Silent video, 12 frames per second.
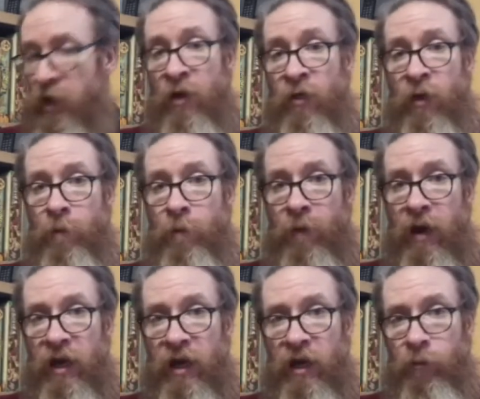the
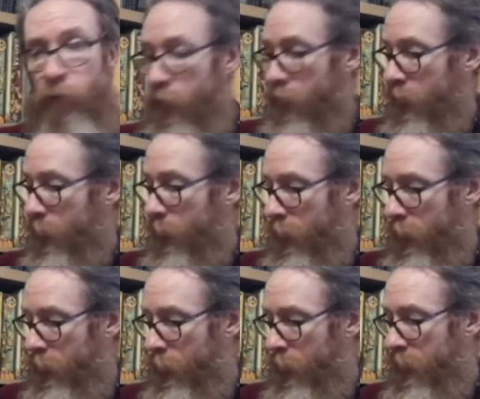main punch
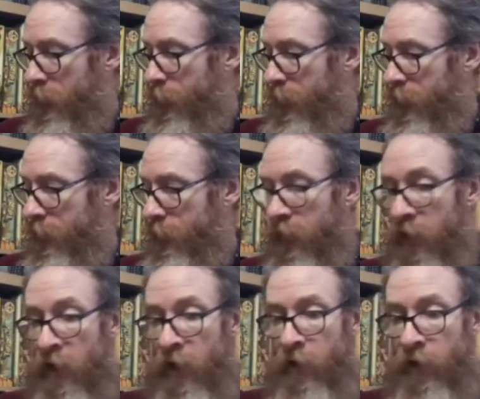board was to build
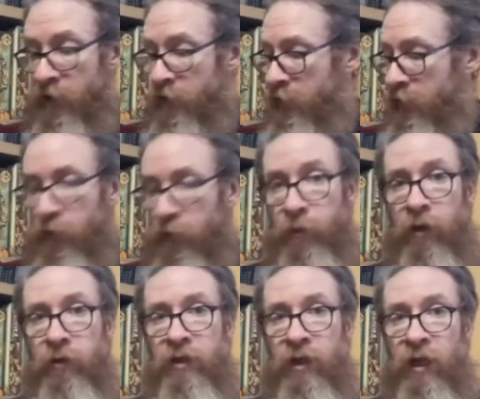this little
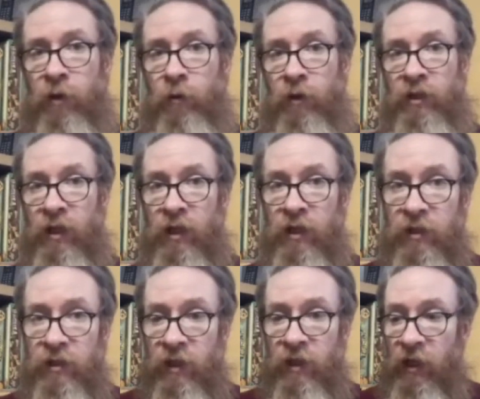beauty, which
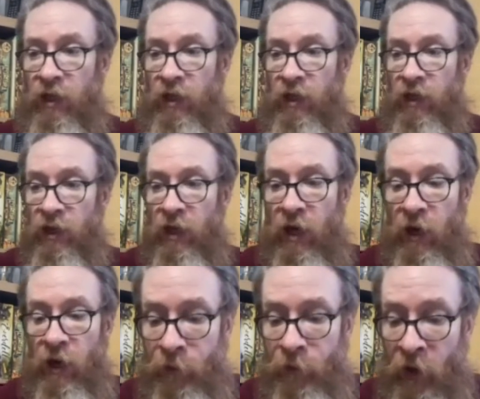is
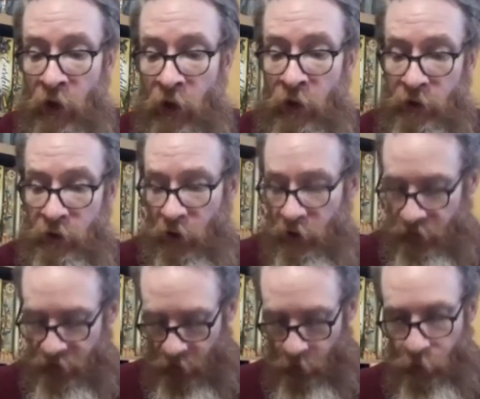the
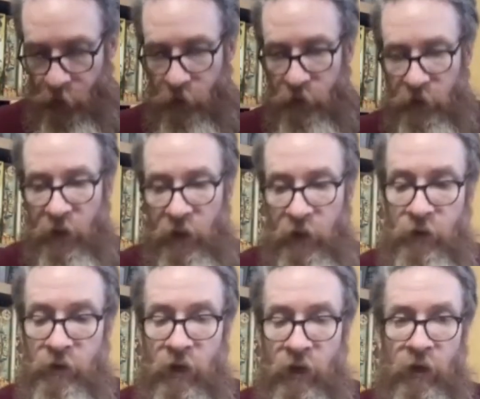dice tower building. Let's
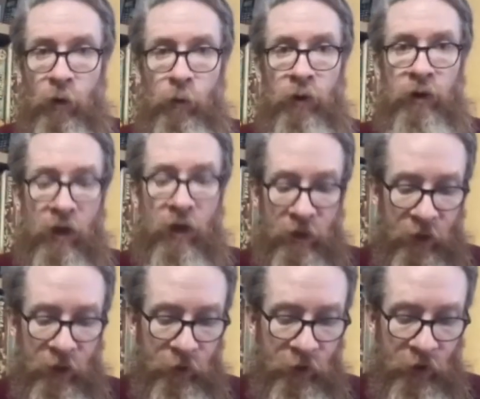just get a couple of dice
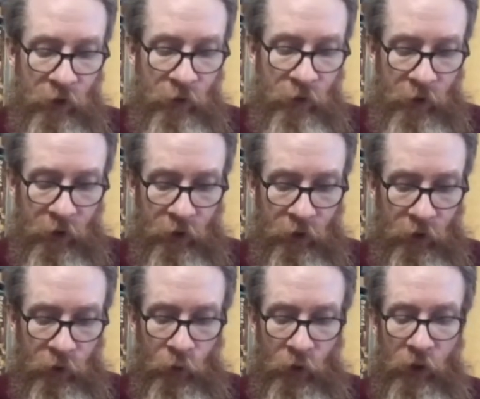out to show you that it
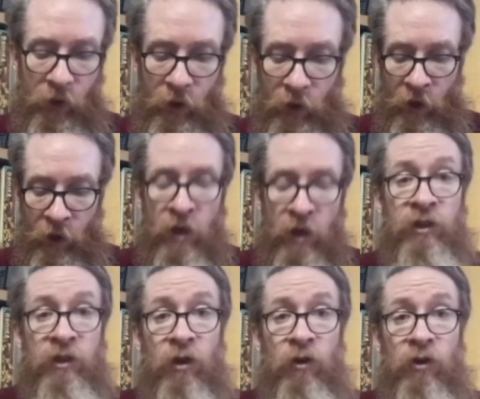does work.
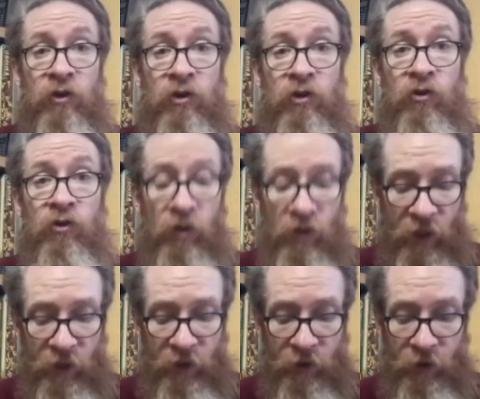So you construct
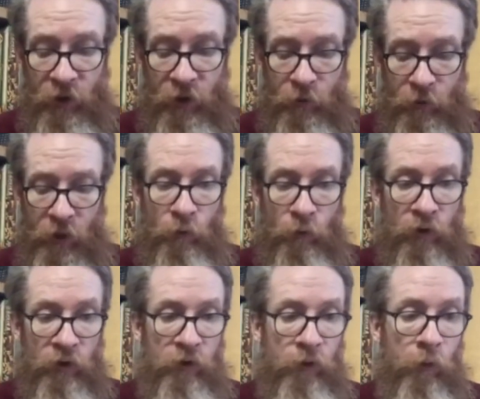this as you
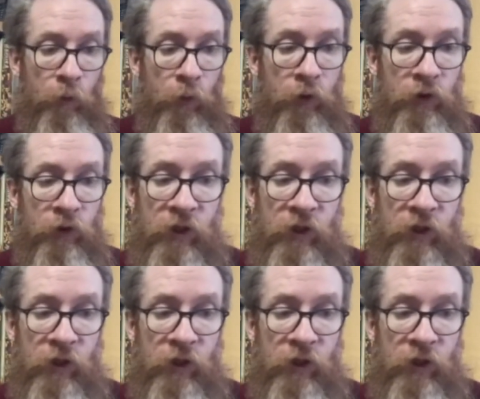once you've unpunched the